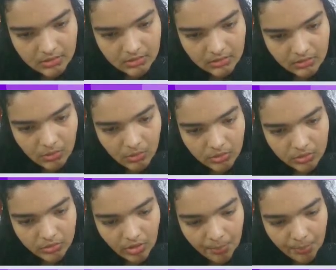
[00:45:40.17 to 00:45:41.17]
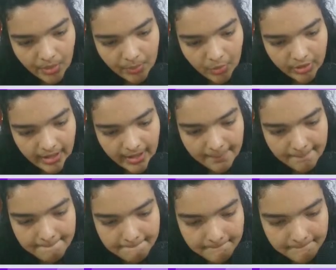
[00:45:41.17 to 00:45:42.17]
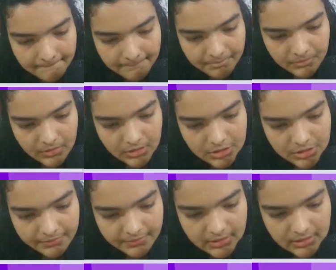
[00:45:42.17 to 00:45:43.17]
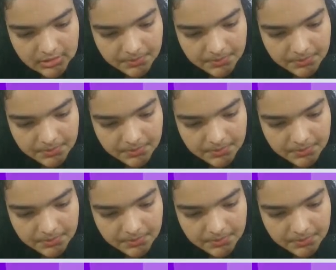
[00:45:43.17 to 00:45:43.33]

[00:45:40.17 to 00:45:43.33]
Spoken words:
Go to crop 1 more time, shift it,